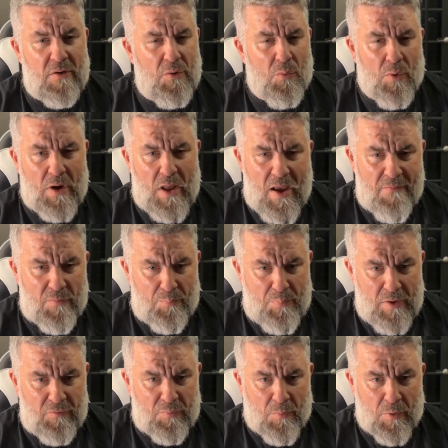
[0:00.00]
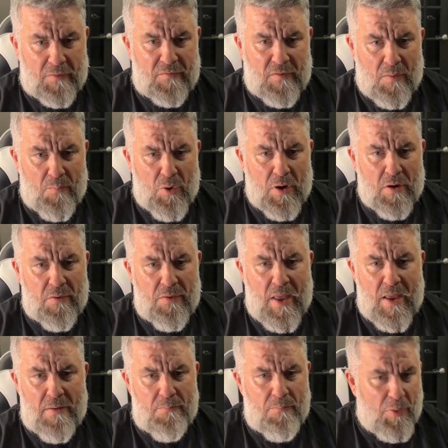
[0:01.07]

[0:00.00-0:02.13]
you want to have a benchmark somewhere in that